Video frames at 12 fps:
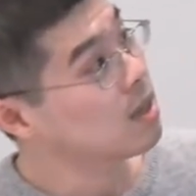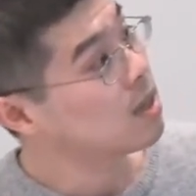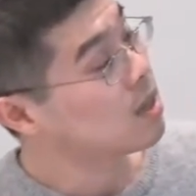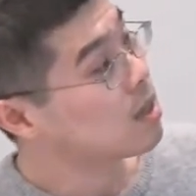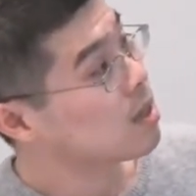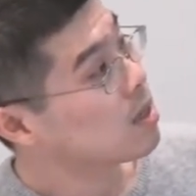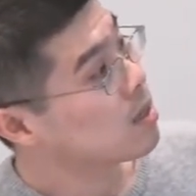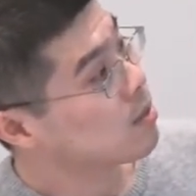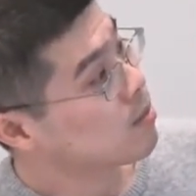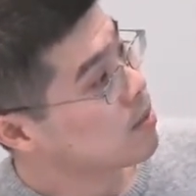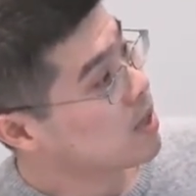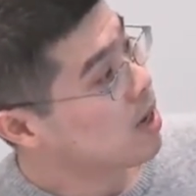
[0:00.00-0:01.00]

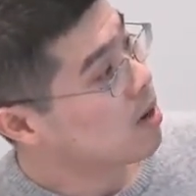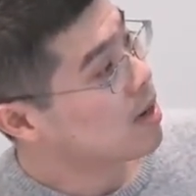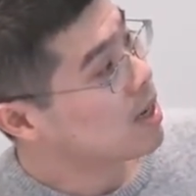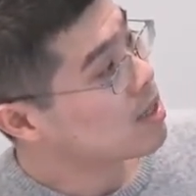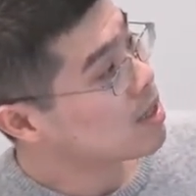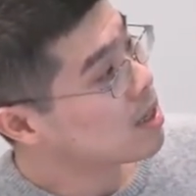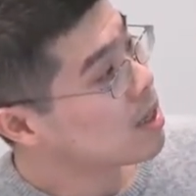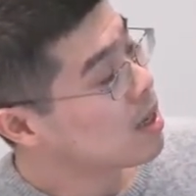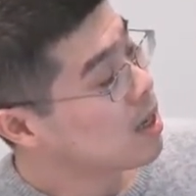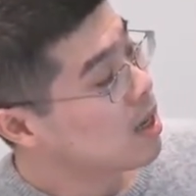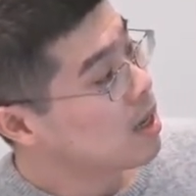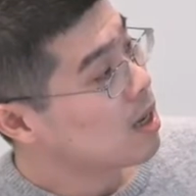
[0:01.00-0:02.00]
Uh, all right.
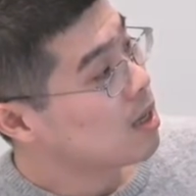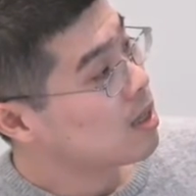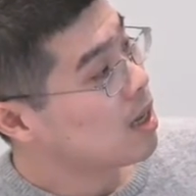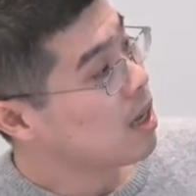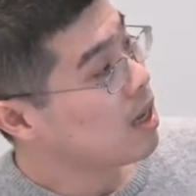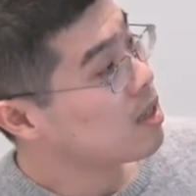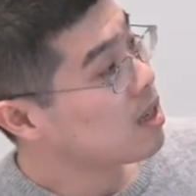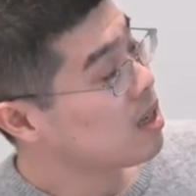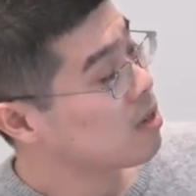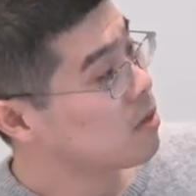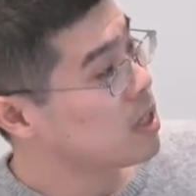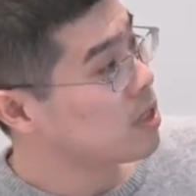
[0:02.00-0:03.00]
Then in the
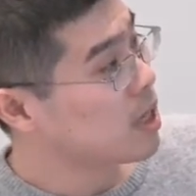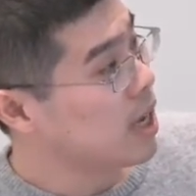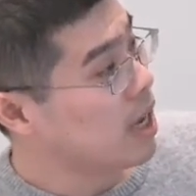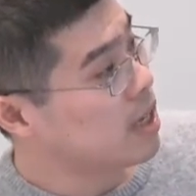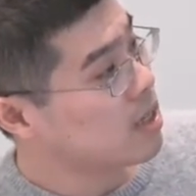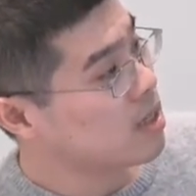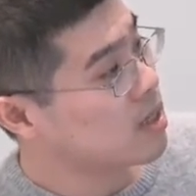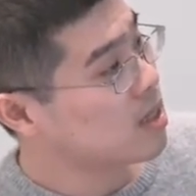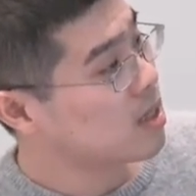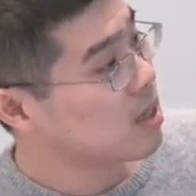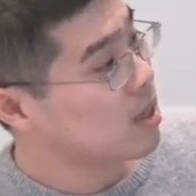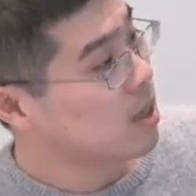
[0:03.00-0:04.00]
erasure case,
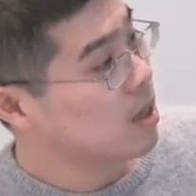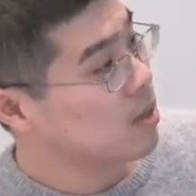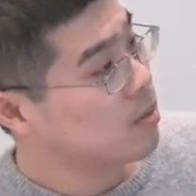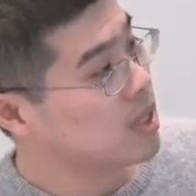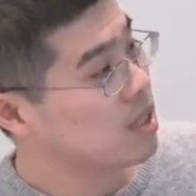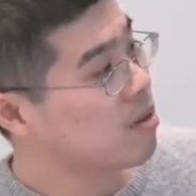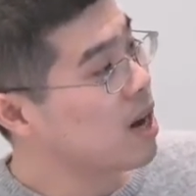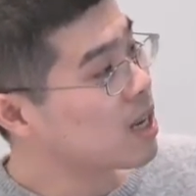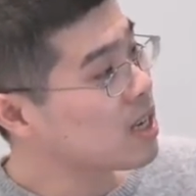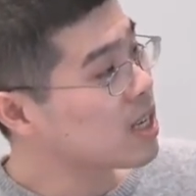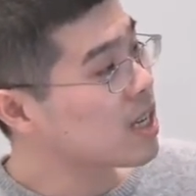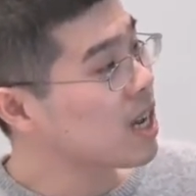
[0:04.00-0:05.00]
we
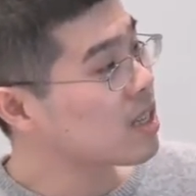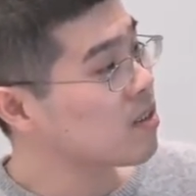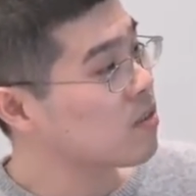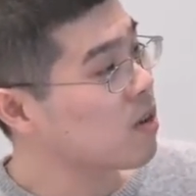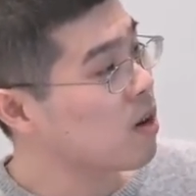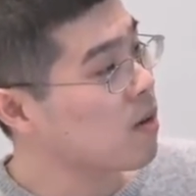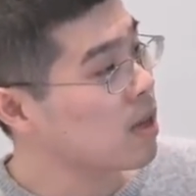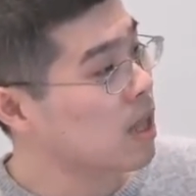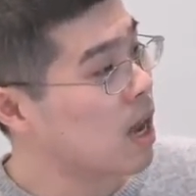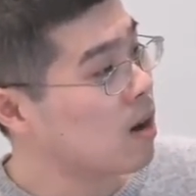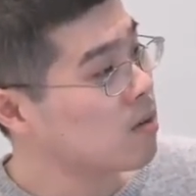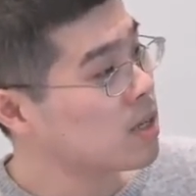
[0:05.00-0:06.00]
directly get a 4 round
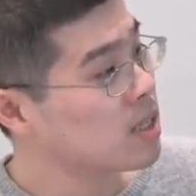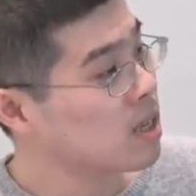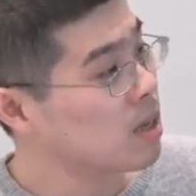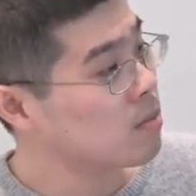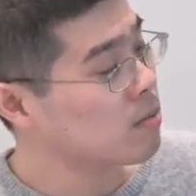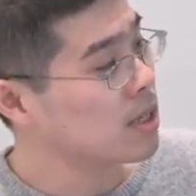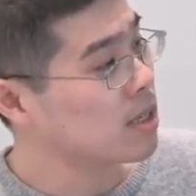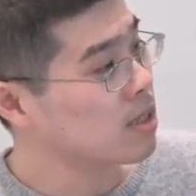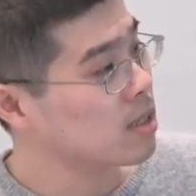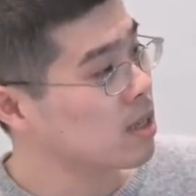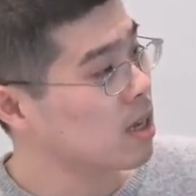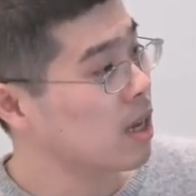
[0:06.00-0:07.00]
algorithm
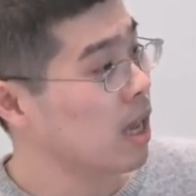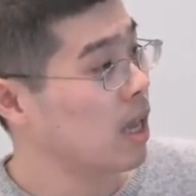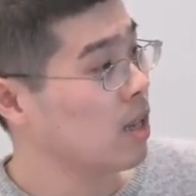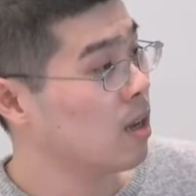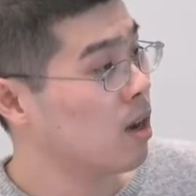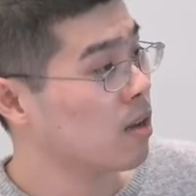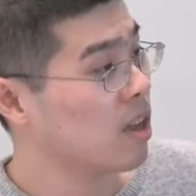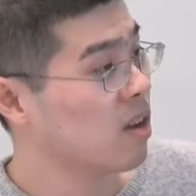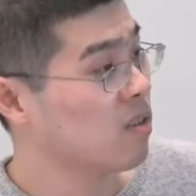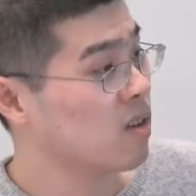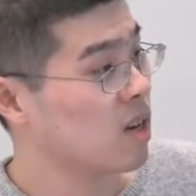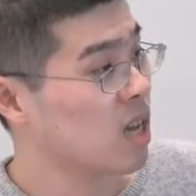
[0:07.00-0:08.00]
with uh, n log n
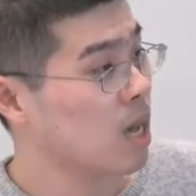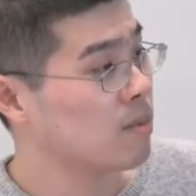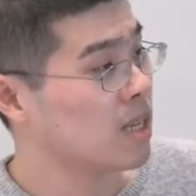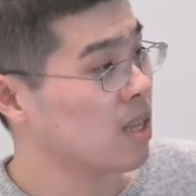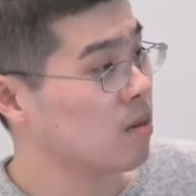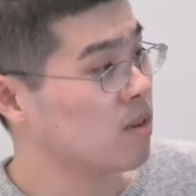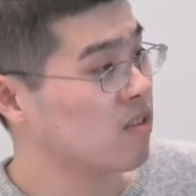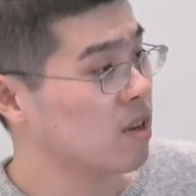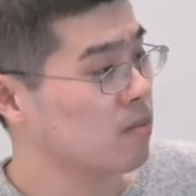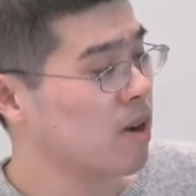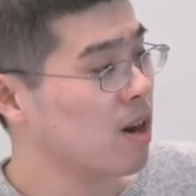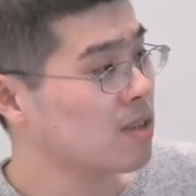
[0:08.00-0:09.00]
over gamma number of
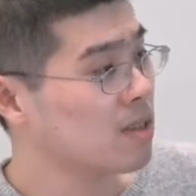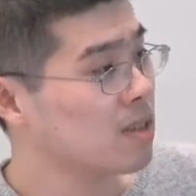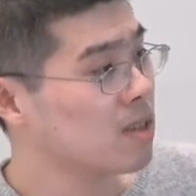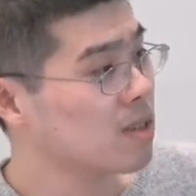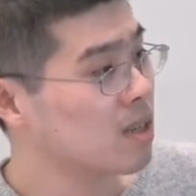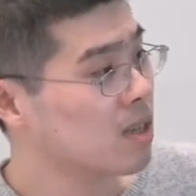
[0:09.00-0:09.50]
comparisons.